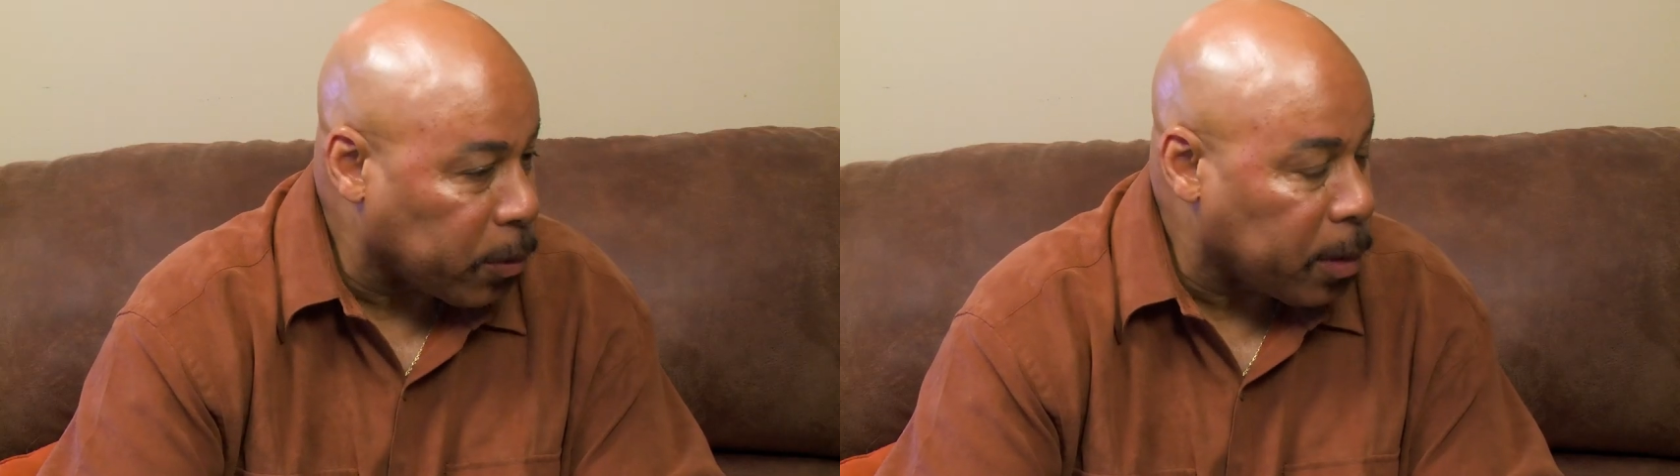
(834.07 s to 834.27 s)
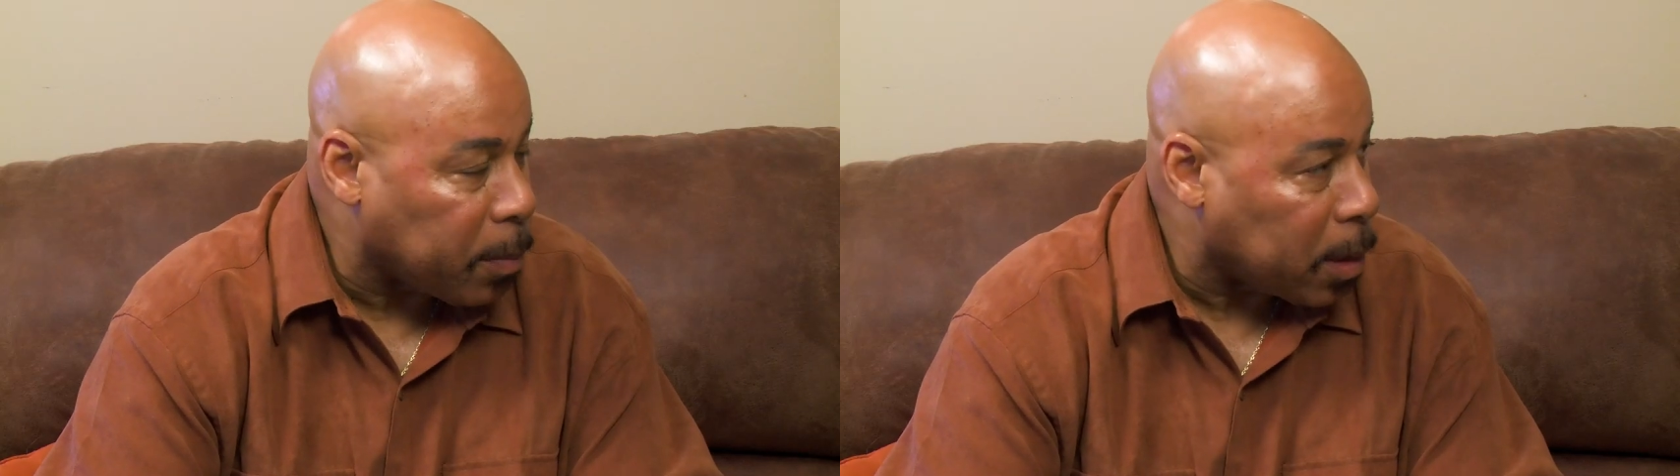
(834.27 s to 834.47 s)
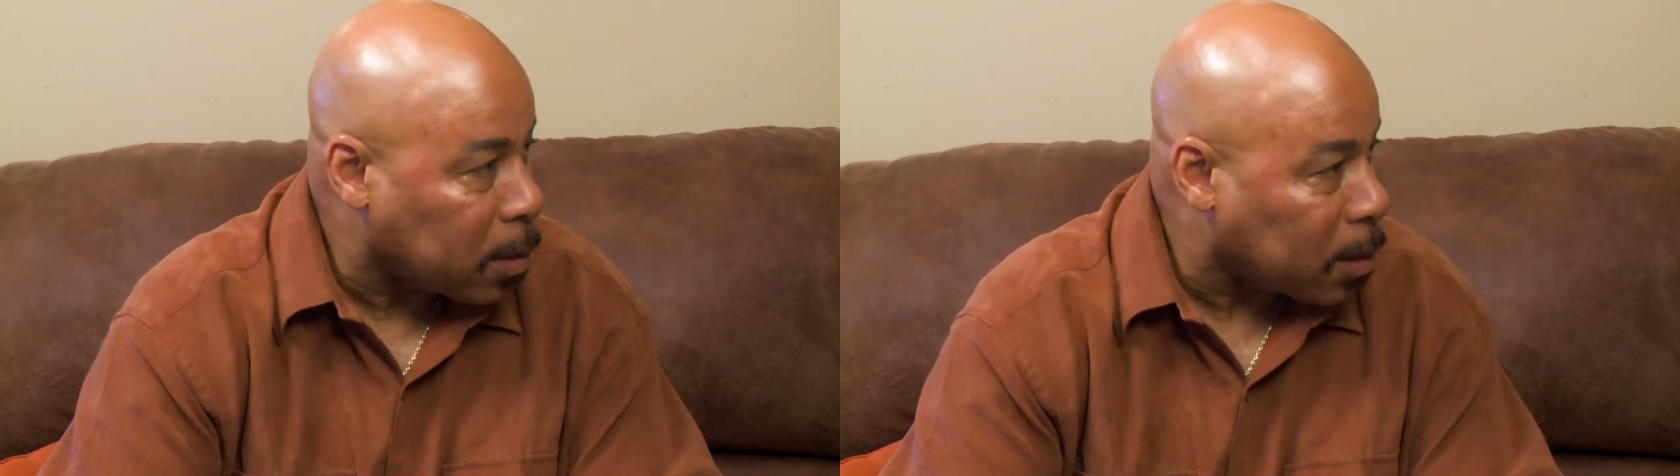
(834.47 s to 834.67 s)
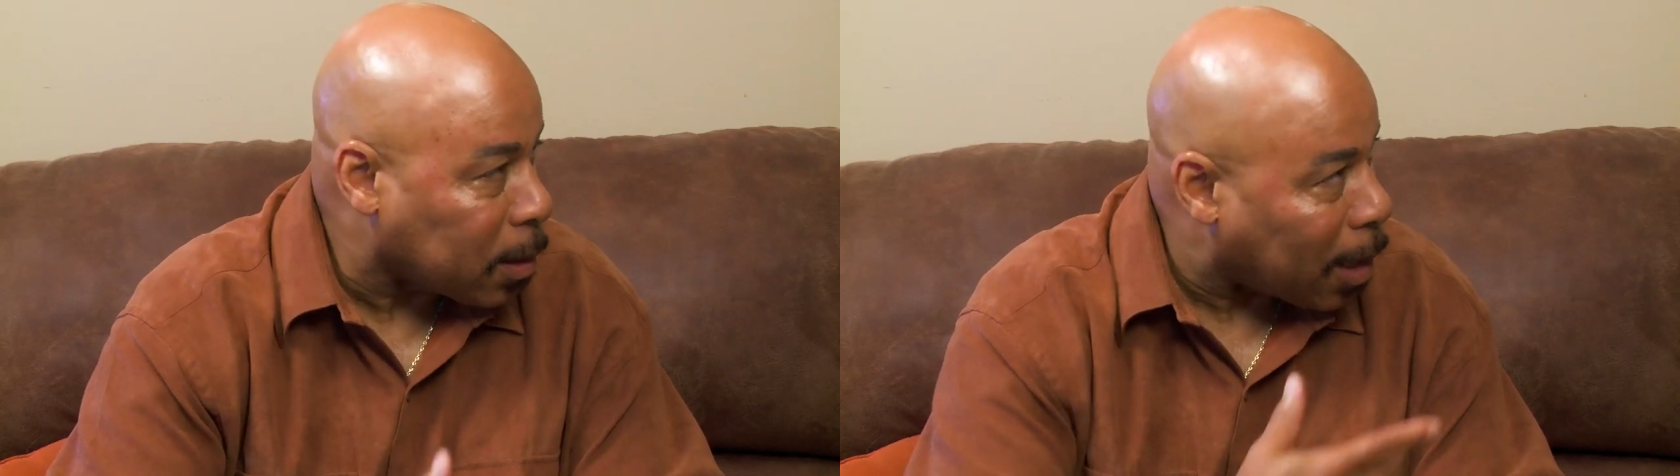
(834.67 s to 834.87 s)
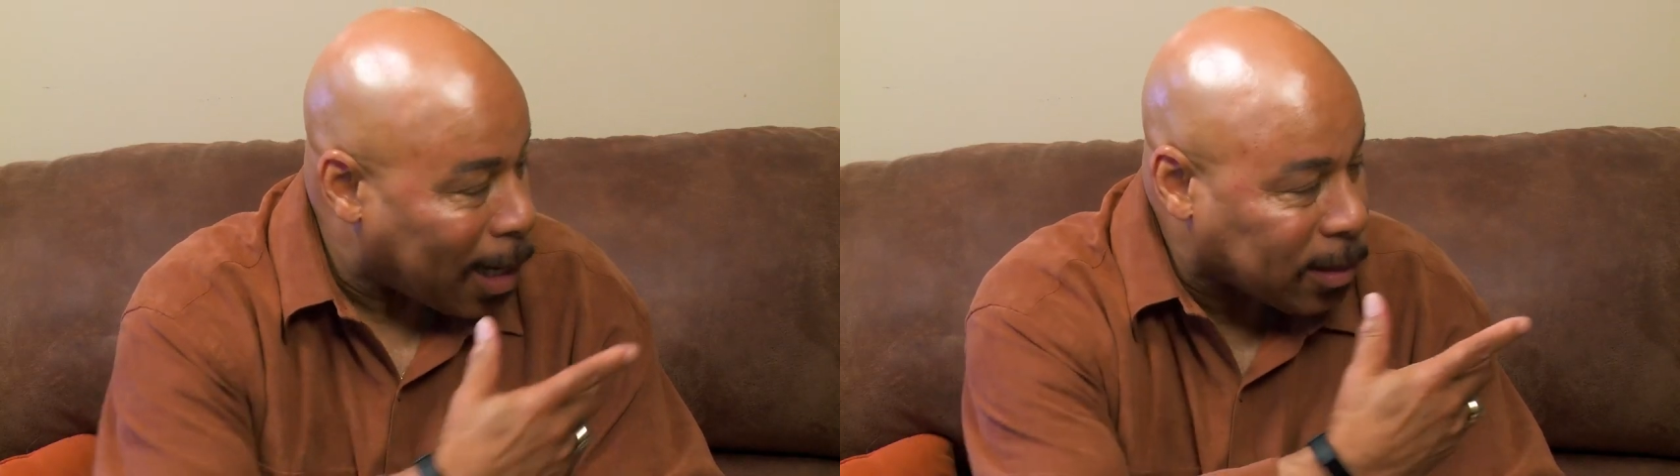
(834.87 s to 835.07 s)
Treatments?
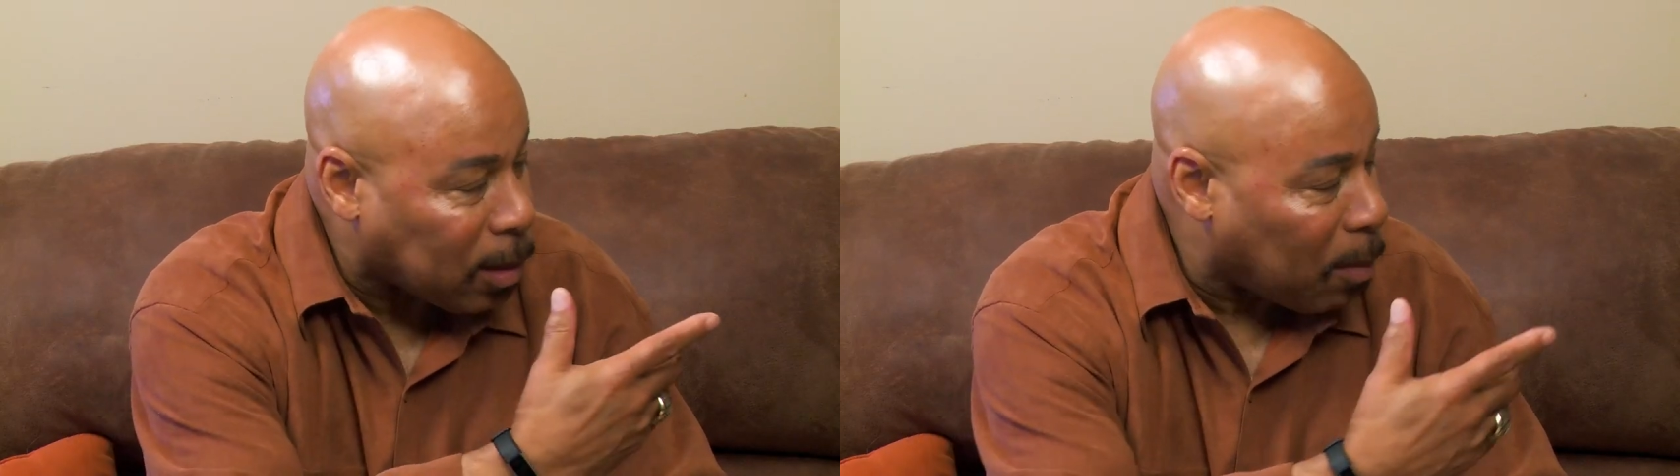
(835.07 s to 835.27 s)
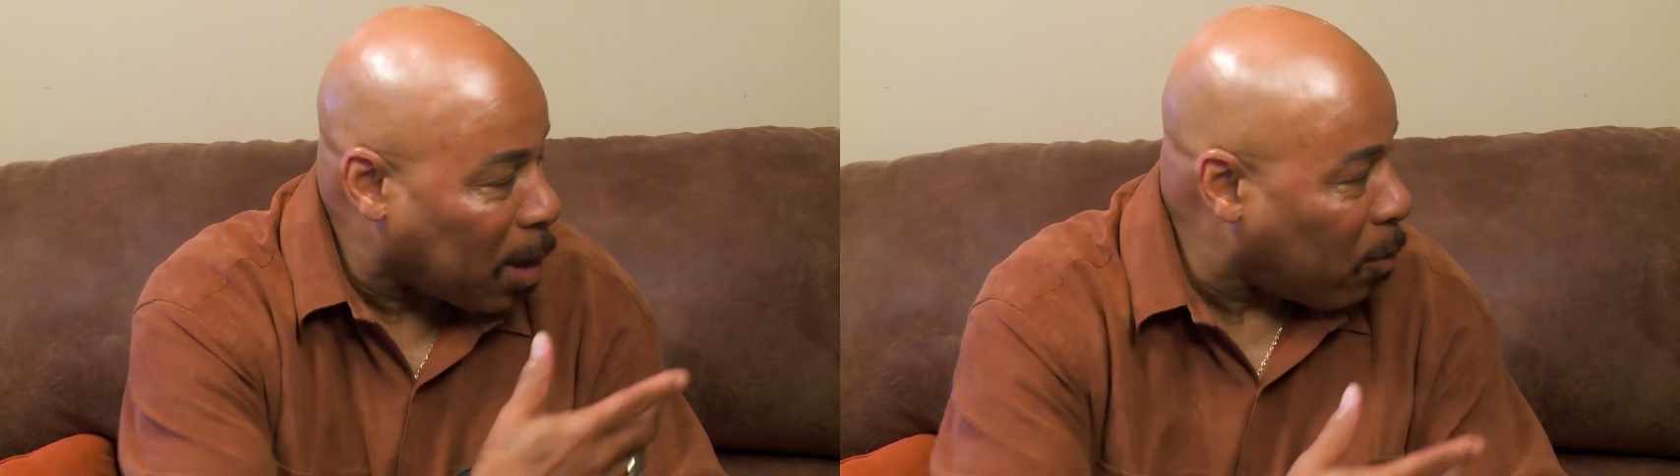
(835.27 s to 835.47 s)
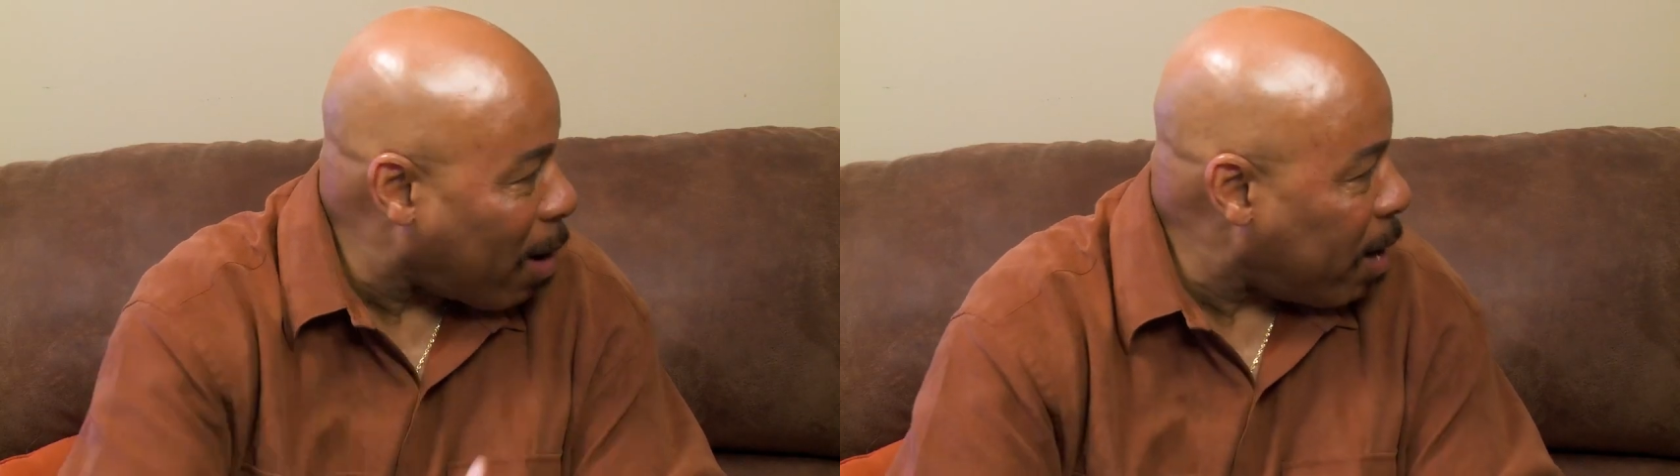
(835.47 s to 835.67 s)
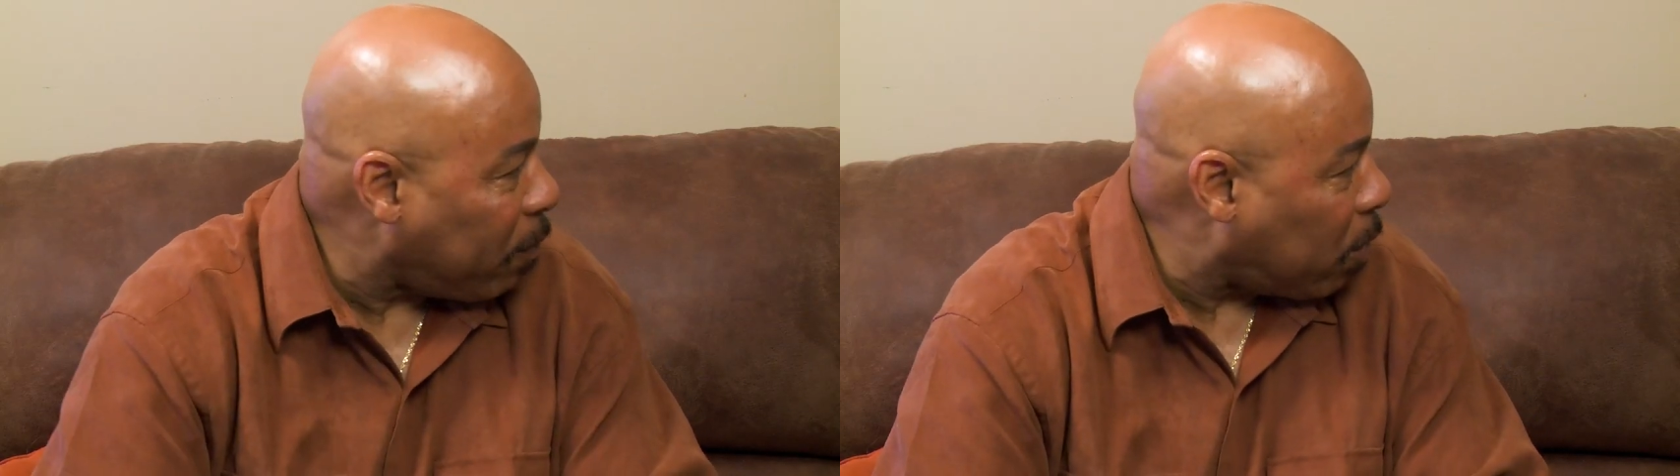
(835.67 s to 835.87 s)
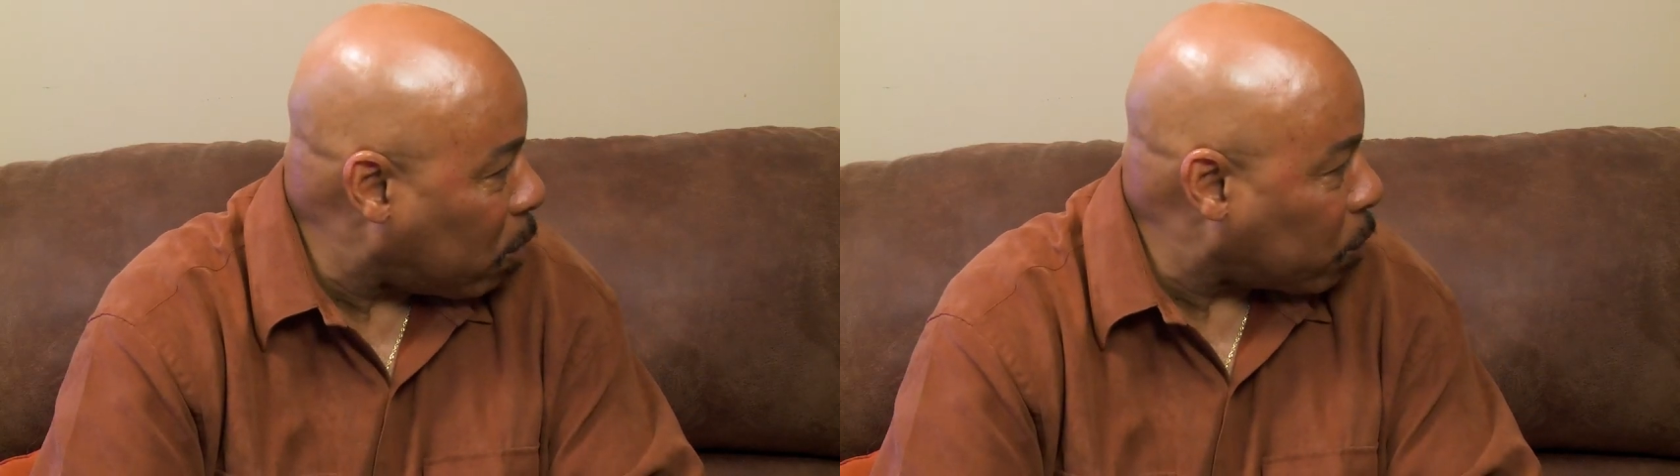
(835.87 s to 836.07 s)
I saw my
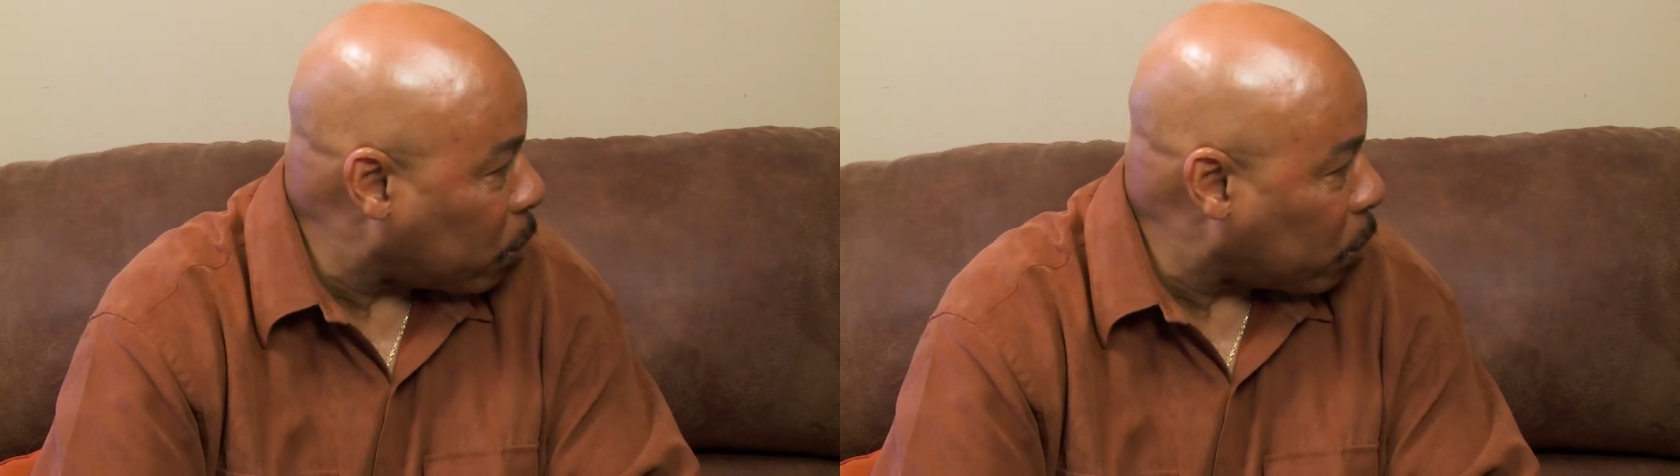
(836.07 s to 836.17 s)
wife go